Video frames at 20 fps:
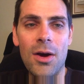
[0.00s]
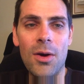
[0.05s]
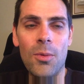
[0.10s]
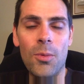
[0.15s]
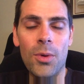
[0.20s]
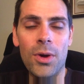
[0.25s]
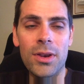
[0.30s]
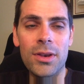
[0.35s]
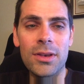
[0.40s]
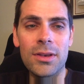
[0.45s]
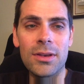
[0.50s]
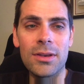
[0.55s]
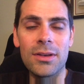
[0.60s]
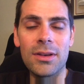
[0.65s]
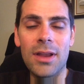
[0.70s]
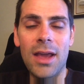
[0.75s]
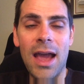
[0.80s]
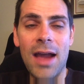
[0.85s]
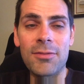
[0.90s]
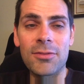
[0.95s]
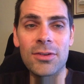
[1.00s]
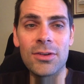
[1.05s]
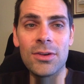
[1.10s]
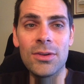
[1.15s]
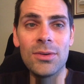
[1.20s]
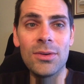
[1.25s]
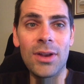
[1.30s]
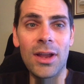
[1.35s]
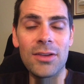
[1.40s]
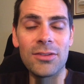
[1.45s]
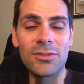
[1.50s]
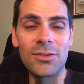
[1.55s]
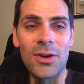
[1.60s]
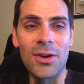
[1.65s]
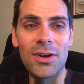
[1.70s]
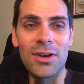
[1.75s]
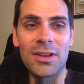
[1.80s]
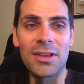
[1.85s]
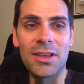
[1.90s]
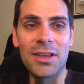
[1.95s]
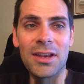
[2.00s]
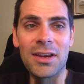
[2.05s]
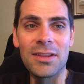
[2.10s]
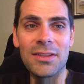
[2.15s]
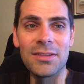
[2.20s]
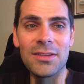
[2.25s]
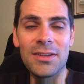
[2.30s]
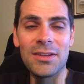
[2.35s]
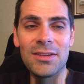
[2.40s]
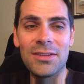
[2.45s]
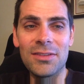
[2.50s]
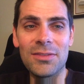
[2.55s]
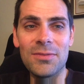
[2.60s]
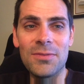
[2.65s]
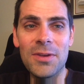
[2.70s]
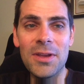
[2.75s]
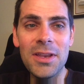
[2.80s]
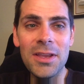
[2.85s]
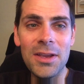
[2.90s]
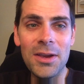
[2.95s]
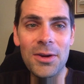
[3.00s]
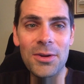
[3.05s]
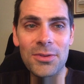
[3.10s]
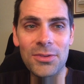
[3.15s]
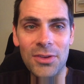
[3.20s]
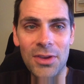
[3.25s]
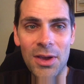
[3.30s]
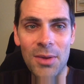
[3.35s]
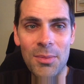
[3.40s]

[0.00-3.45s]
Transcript: one afternoon, I started getting these videos